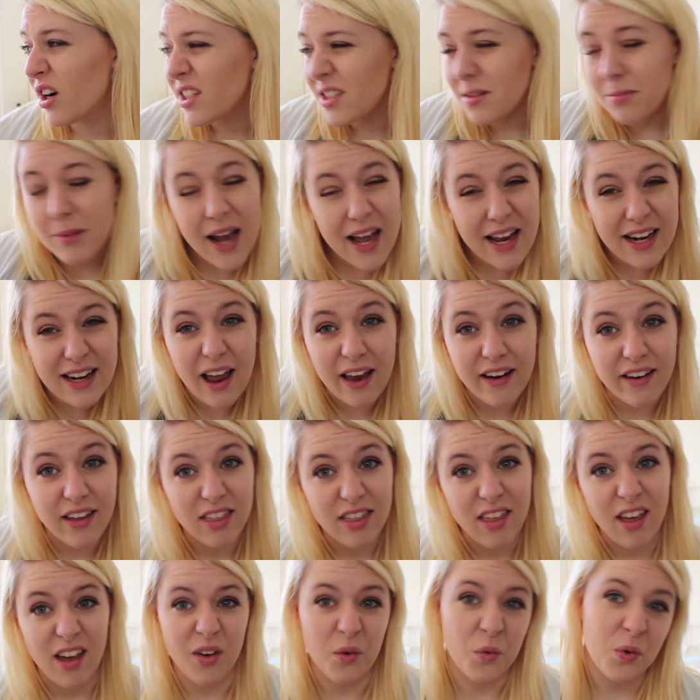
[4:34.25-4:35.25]
explain
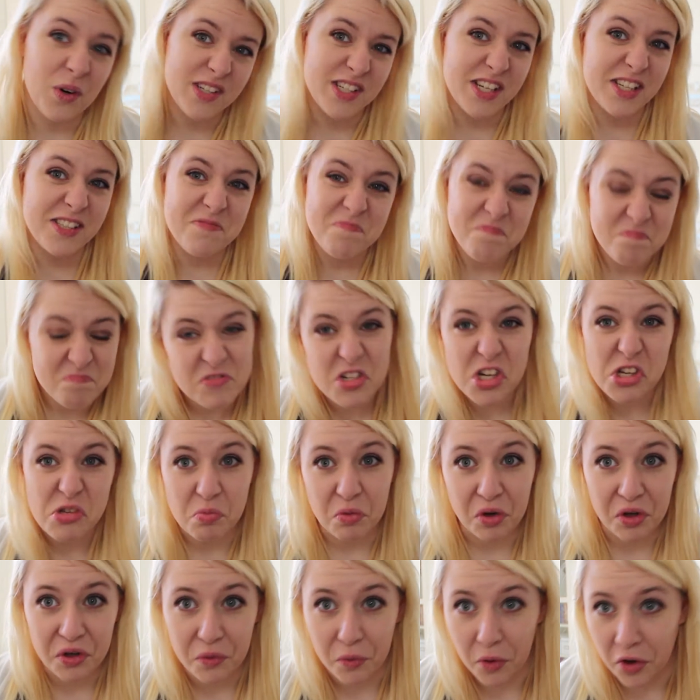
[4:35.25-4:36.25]
anything, which is just
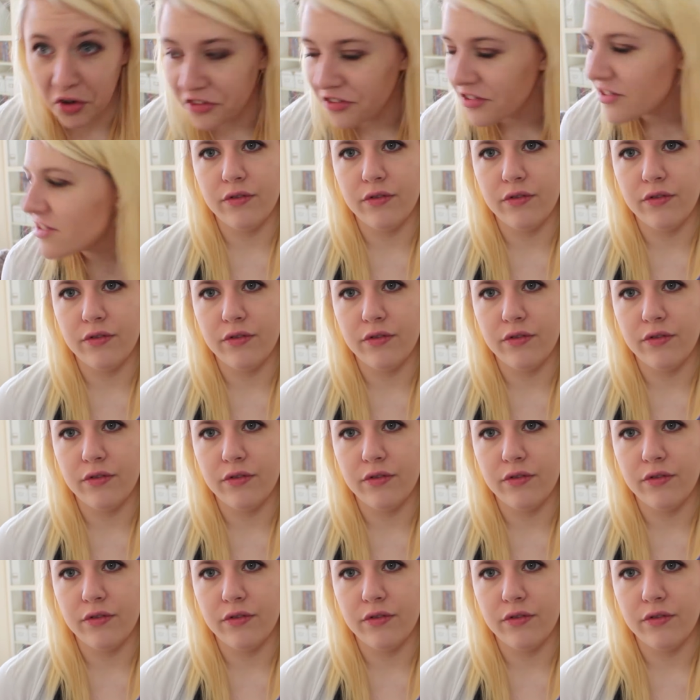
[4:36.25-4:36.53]
what you want.